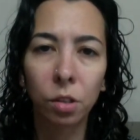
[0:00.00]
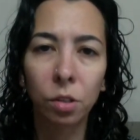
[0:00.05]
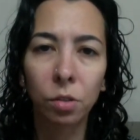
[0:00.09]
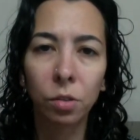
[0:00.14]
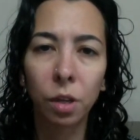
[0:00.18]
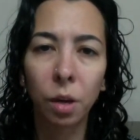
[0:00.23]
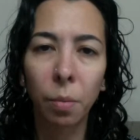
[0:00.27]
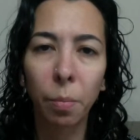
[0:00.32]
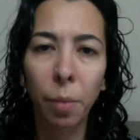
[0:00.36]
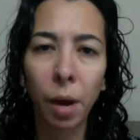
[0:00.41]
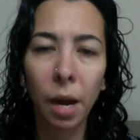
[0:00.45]
You
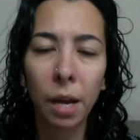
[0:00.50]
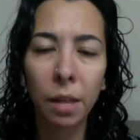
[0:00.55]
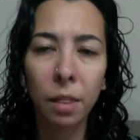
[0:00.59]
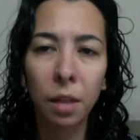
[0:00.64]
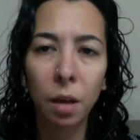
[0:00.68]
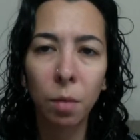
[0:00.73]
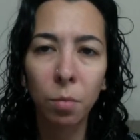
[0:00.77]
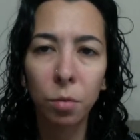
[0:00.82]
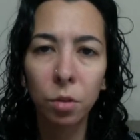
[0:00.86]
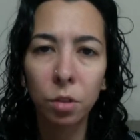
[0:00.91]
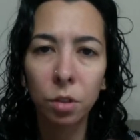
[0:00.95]
can buy
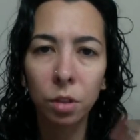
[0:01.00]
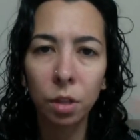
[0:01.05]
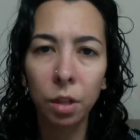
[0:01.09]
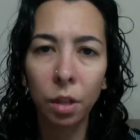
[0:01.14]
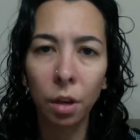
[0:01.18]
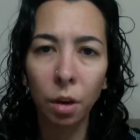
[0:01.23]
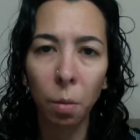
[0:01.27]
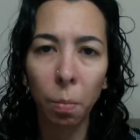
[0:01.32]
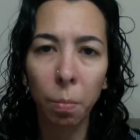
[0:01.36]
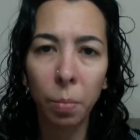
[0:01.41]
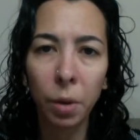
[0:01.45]
them, usually
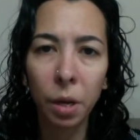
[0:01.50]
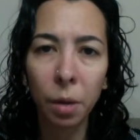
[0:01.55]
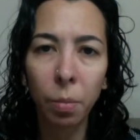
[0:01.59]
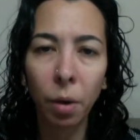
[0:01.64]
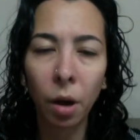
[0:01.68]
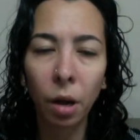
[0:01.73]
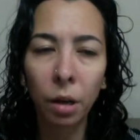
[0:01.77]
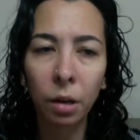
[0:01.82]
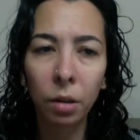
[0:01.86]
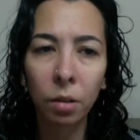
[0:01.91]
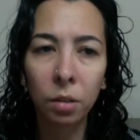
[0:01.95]
they're in big
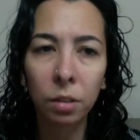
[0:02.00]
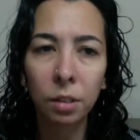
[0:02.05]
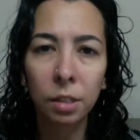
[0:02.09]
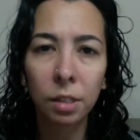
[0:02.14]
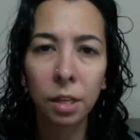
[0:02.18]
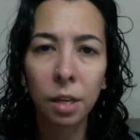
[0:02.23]
bottles.